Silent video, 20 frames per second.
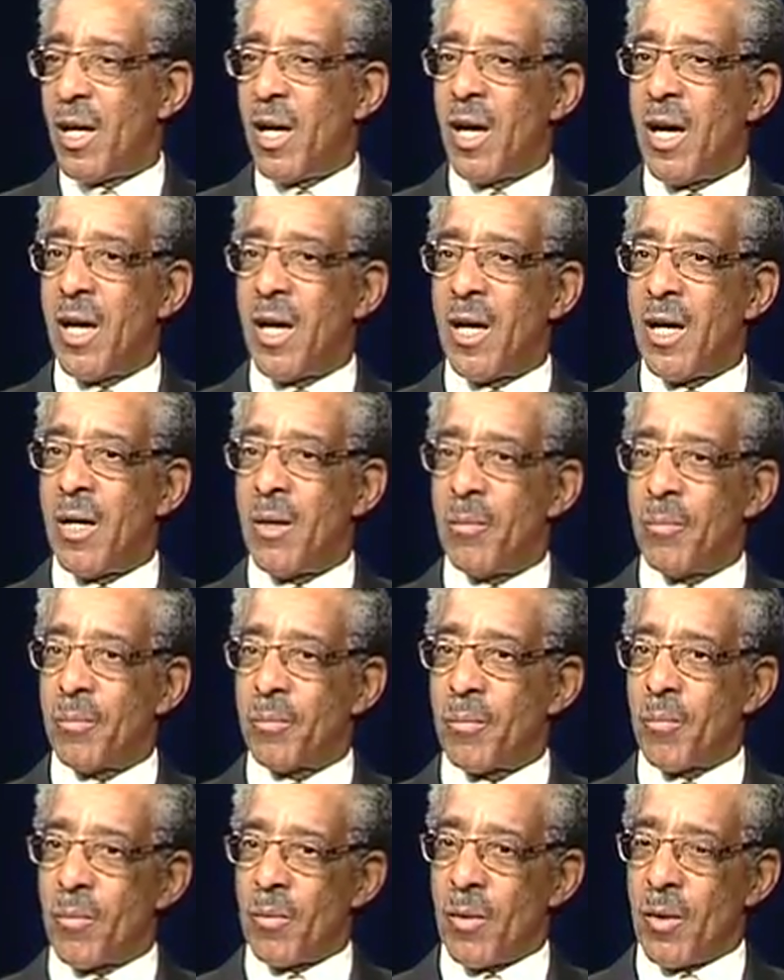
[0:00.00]

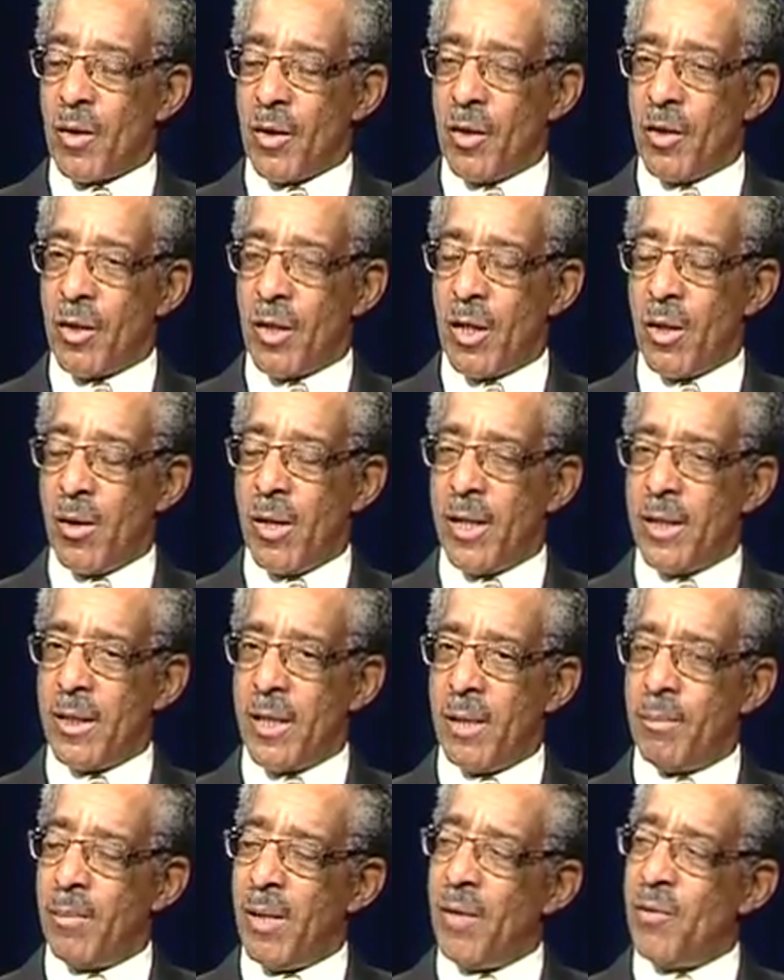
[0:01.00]

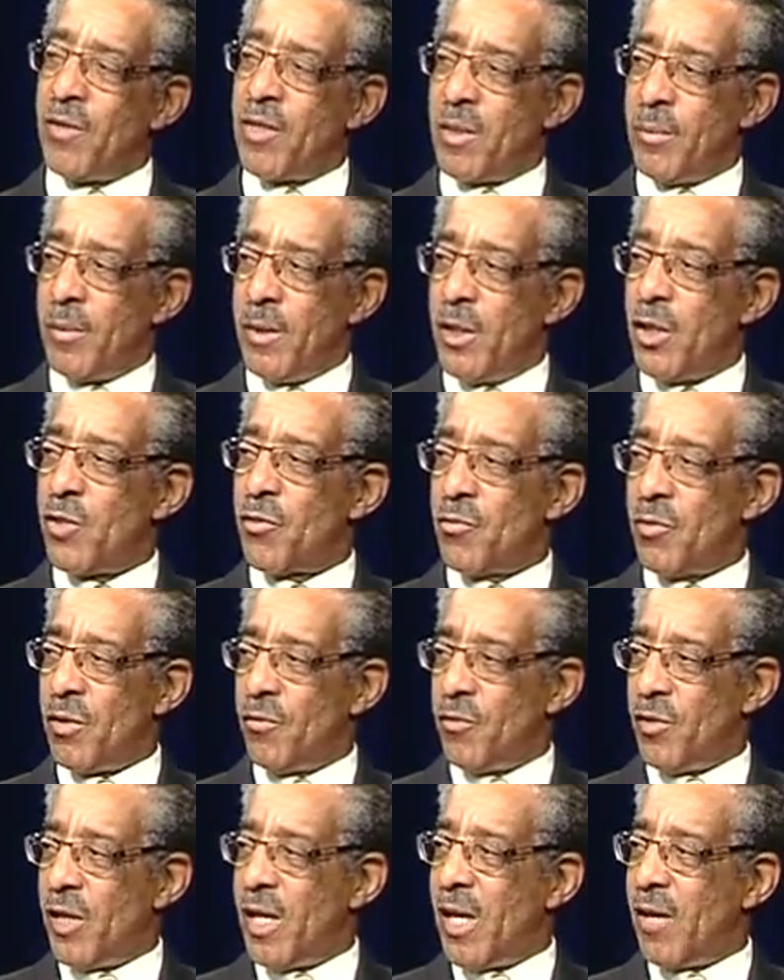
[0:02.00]
and maybe some history,
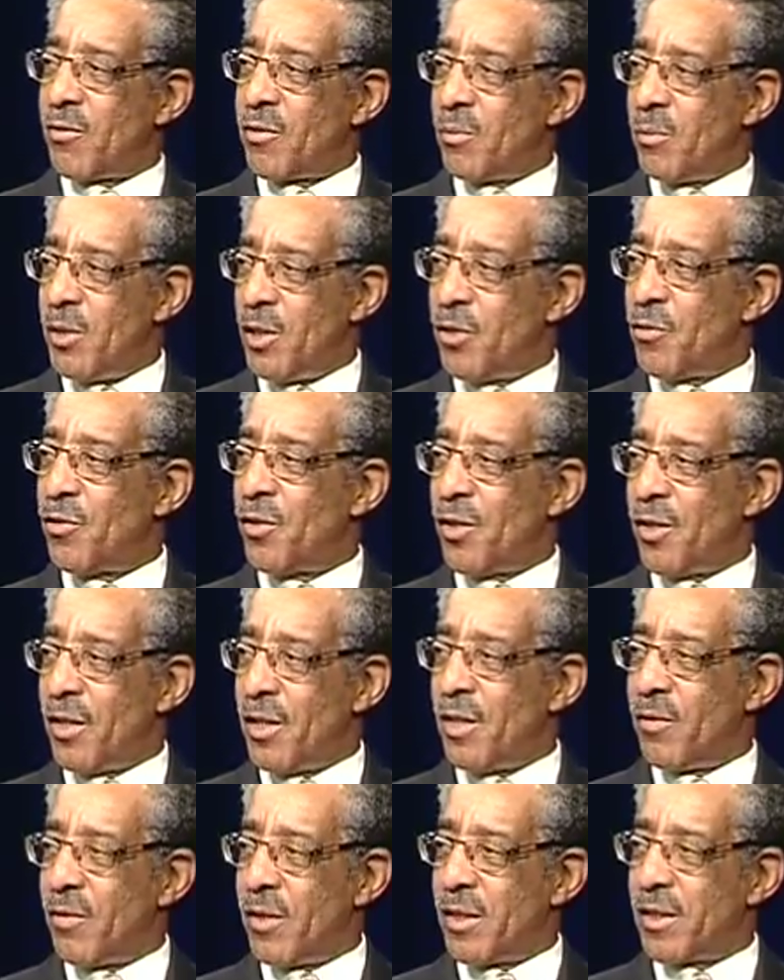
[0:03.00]
if you have some history you can
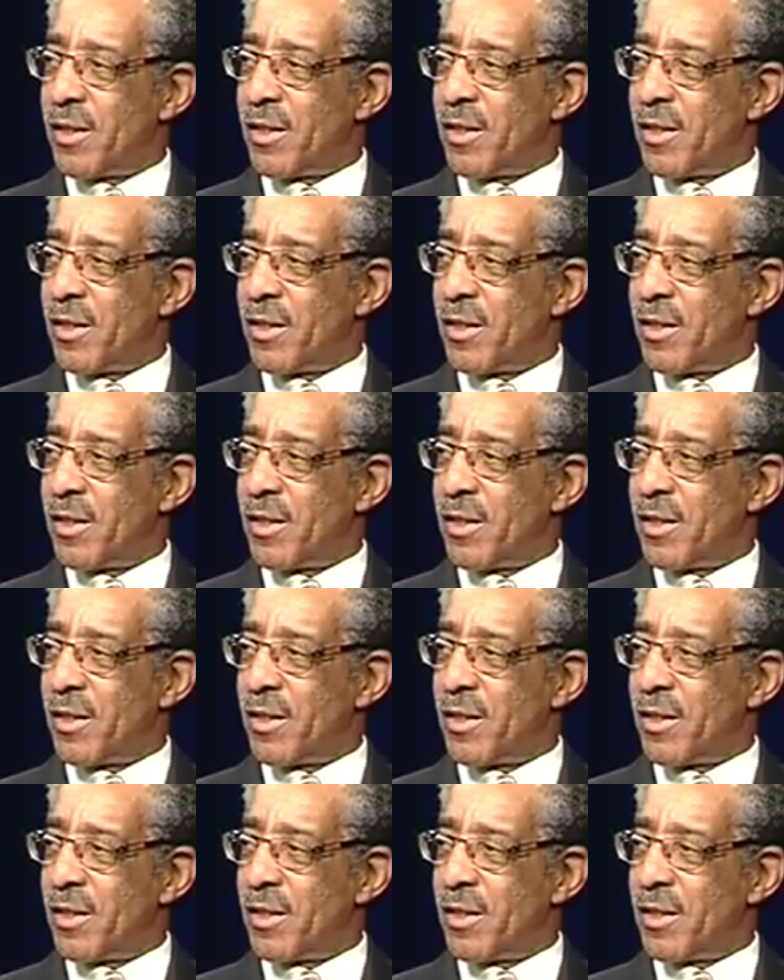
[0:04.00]
give us.